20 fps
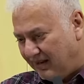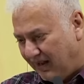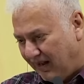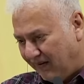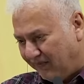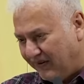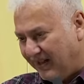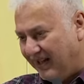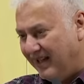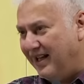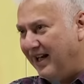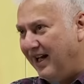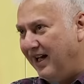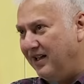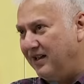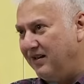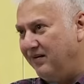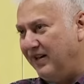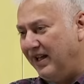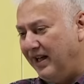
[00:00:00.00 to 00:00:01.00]
after
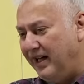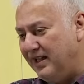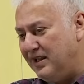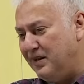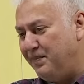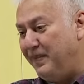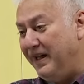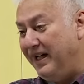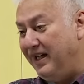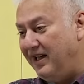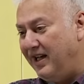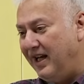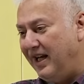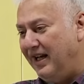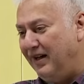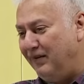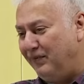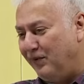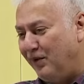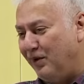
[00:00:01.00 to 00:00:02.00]
that, where HP,
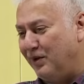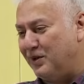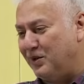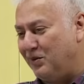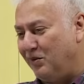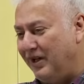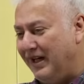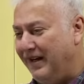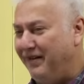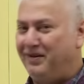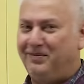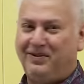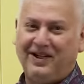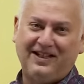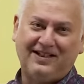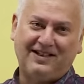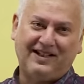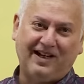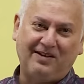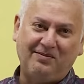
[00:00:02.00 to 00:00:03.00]
Dell, Foxconn,
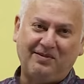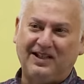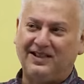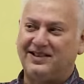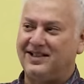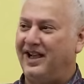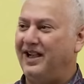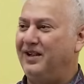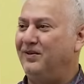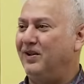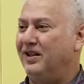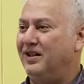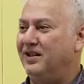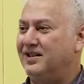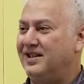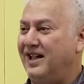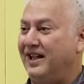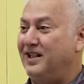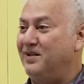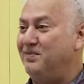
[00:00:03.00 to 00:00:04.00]
everybody came and signed for the
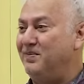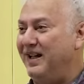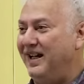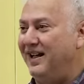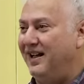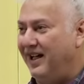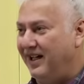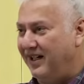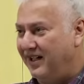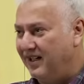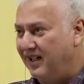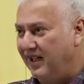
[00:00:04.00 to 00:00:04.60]
second PLI.